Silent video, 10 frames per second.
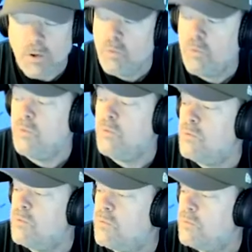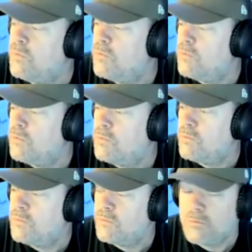
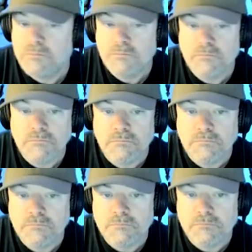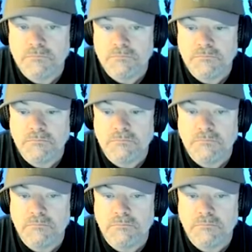
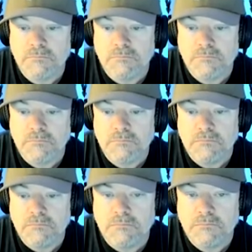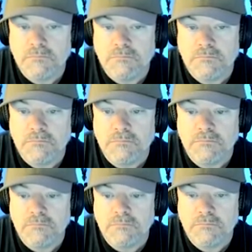
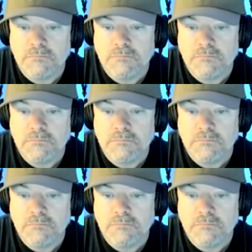(not speaking)